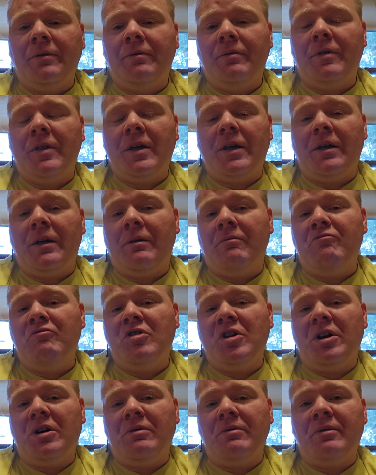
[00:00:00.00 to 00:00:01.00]

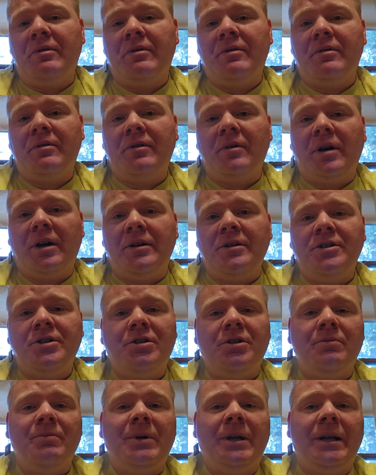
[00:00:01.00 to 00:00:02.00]

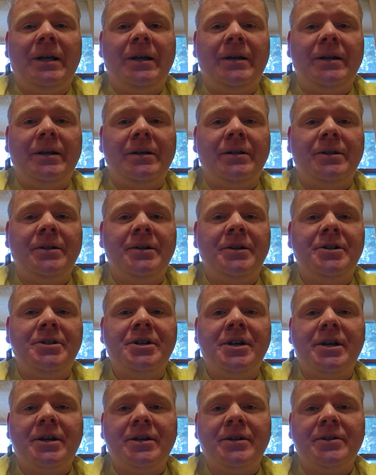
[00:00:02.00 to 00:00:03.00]
thought-terminating
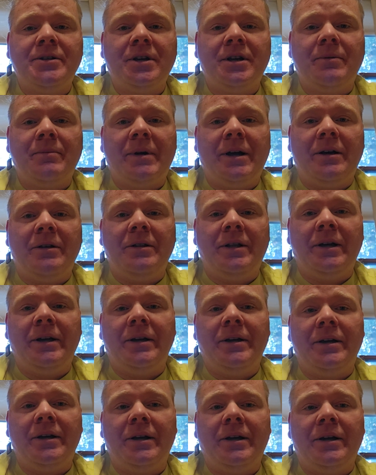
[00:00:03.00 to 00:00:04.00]
cliches come out
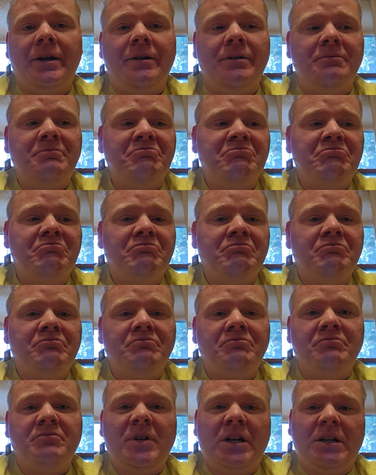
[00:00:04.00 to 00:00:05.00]
like,
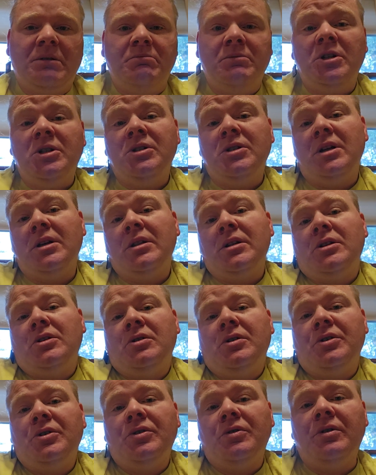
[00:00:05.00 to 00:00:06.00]
there's nothing you
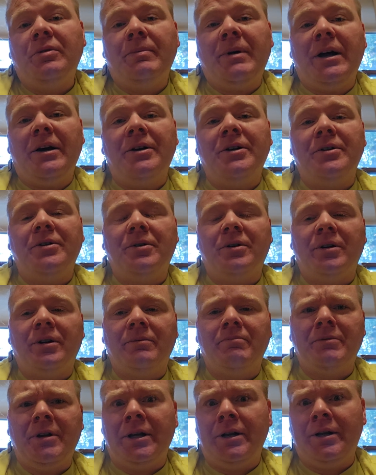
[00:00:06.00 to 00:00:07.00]
can do about it,
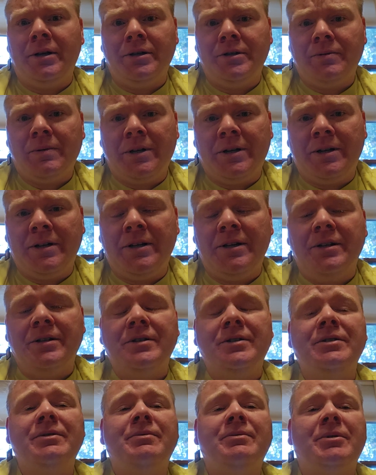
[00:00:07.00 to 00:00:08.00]
or it is what it
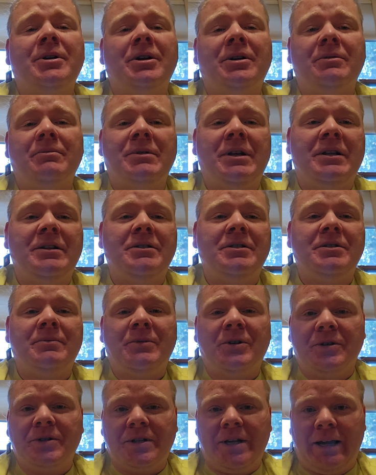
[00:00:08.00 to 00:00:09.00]
is. That's
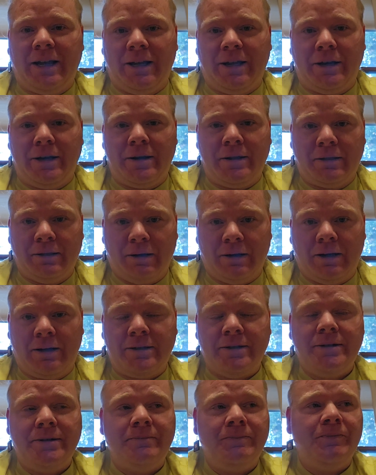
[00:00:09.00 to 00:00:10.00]
supposed to end
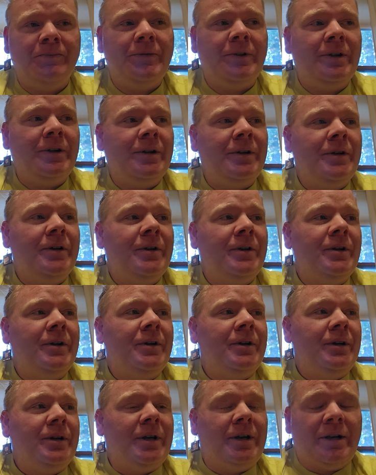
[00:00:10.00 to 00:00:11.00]
thought
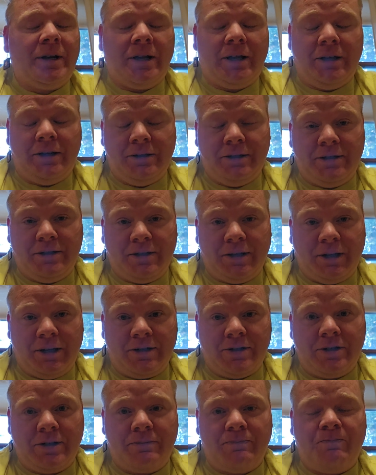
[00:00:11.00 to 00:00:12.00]
and end
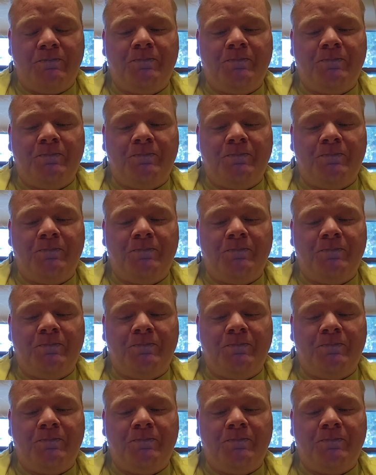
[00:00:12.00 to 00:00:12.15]
discussion.